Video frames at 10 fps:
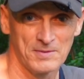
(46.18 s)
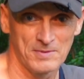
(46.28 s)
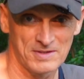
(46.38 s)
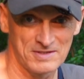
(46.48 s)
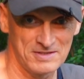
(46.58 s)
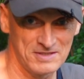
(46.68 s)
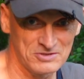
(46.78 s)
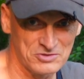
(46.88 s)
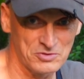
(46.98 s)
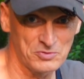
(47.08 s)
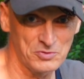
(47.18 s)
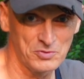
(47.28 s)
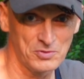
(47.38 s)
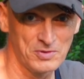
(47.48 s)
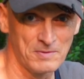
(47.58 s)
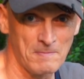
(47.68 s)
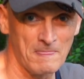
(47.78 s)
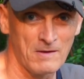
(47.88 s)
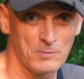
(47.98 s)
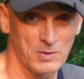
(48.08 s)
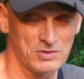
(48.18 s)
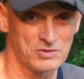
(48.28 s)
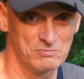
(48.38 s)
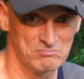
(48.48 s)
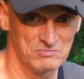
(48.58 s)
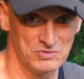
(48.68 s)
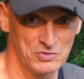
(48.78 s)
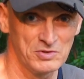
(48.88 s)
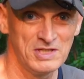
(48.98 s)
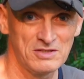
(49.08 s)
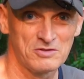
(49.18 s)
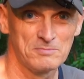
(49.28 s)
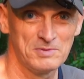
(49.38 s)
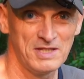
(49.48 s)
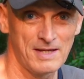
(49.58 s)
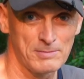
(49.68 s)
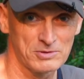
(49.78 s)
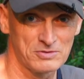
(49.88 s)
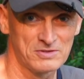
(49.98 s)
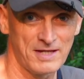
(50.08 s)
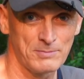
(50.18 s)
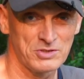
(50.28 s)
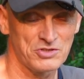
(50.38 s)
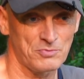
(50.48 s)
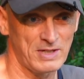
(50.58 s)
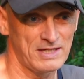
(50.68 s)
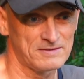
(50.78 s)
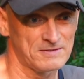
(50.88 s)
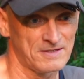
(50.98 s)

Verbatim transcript: what he needs to do, what you need to be able to demonstrate.